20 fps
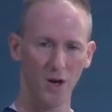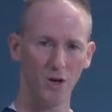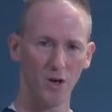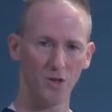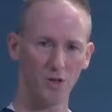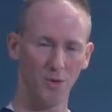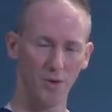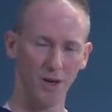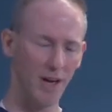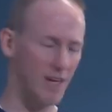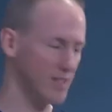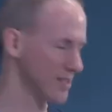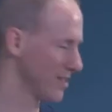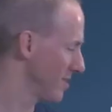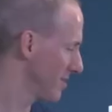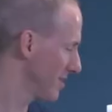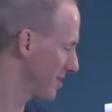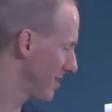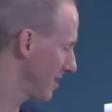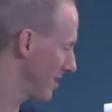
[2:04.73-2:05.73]
So in
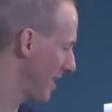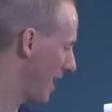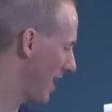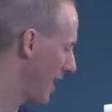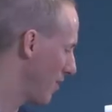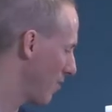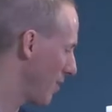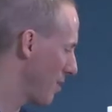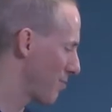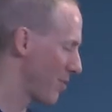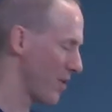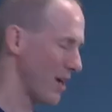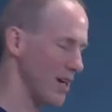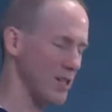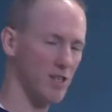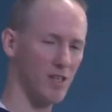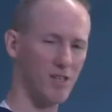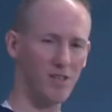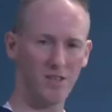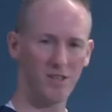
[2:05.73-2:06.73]
essence, airway
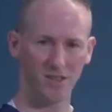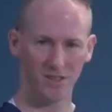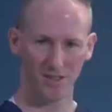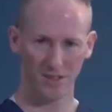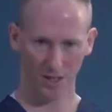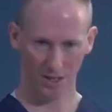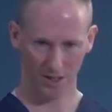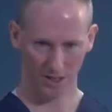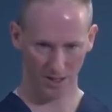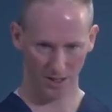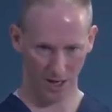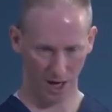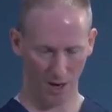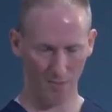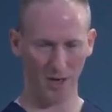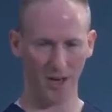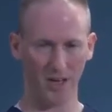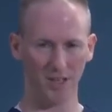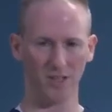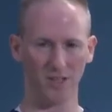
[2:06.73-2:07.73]
pressure,
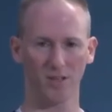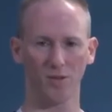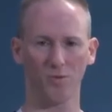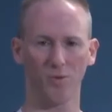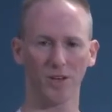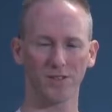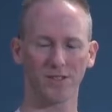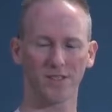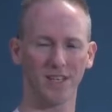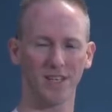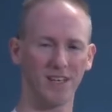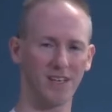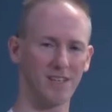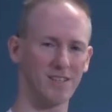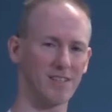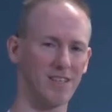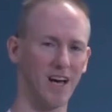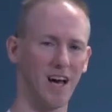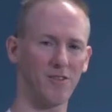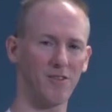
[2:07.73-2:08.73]
combination of what's seen
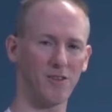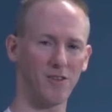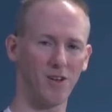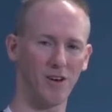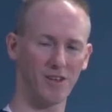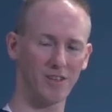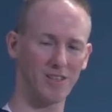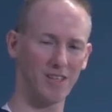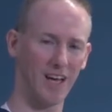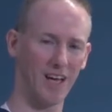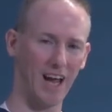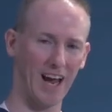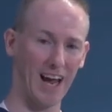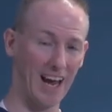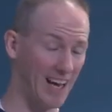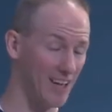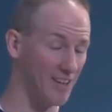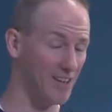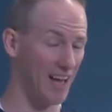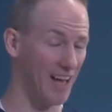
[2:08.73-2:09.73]
inside the lungs
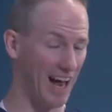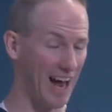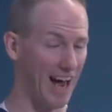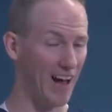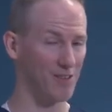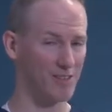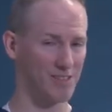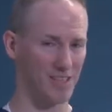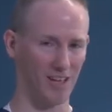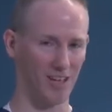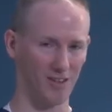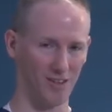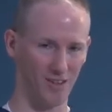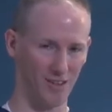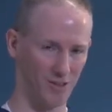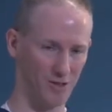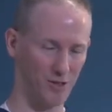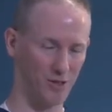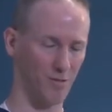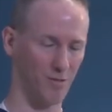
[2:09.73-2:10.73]
and outside the
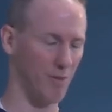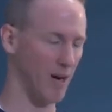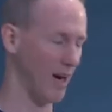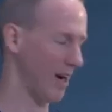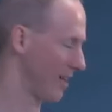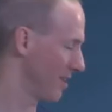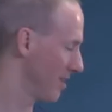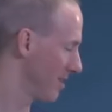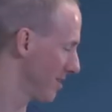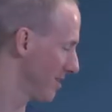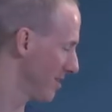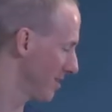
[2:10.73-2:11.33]
lungs combined,